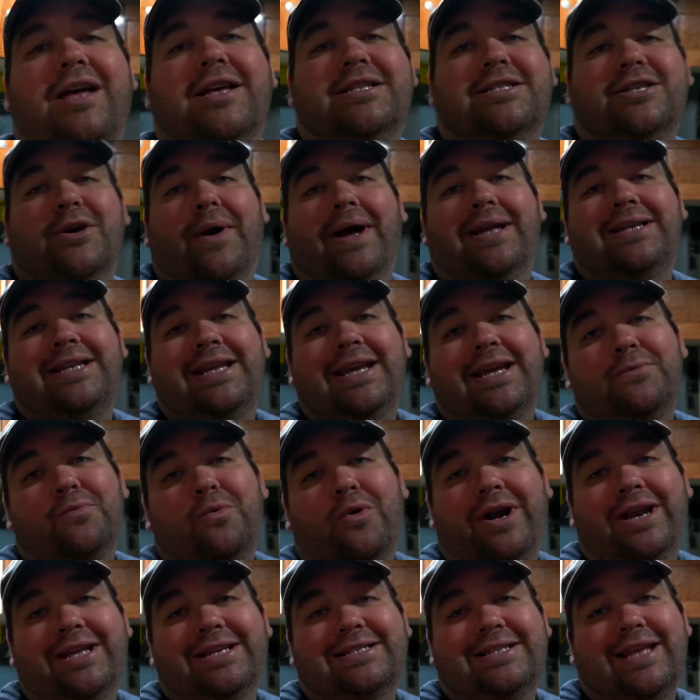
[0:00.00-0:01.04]
So I did
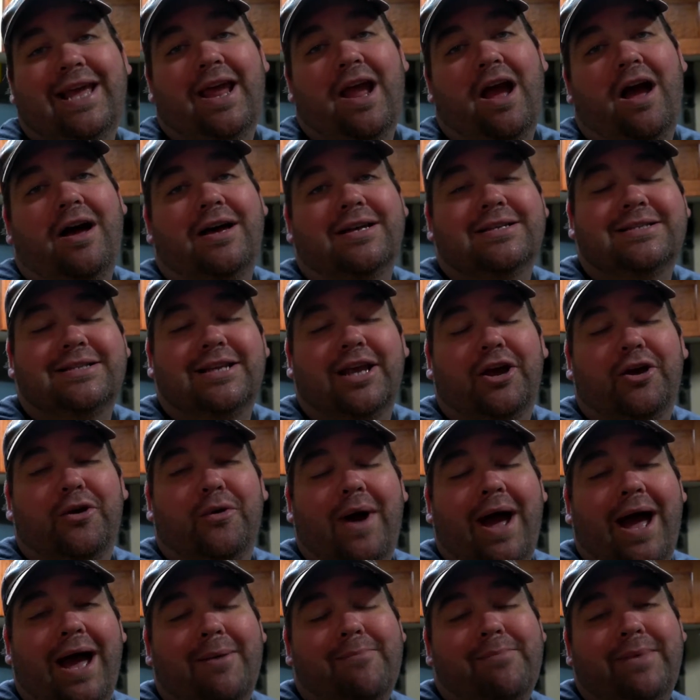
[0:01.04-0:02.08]
want to say also,
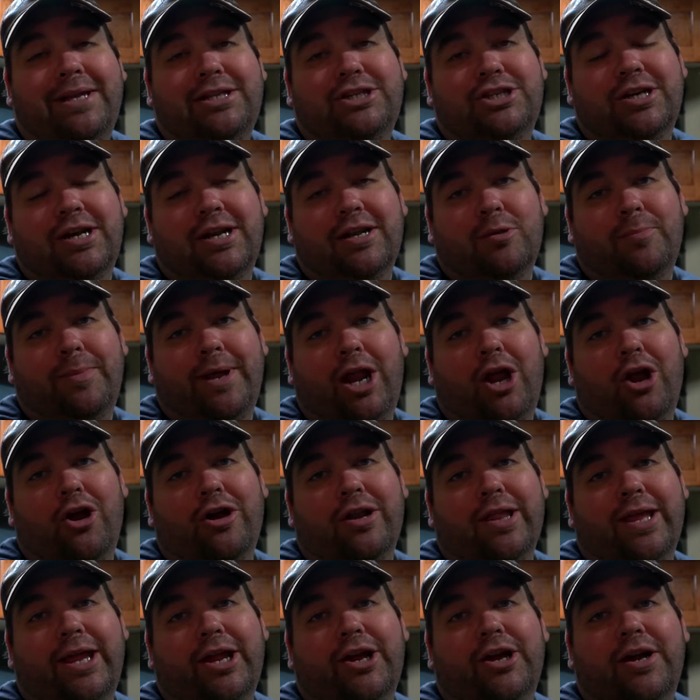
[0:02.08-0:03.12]
I mentioned a little bit
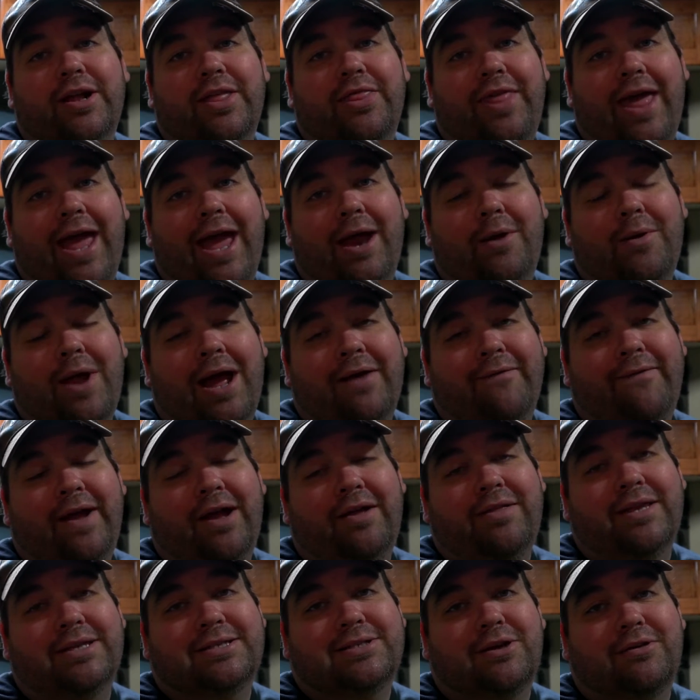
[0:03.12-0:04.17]
earlier that I
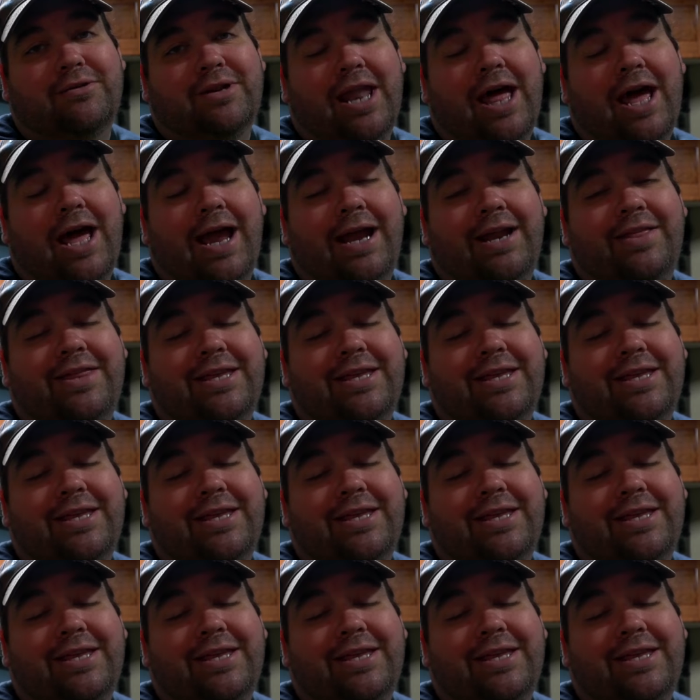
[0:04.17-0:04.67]
found this online.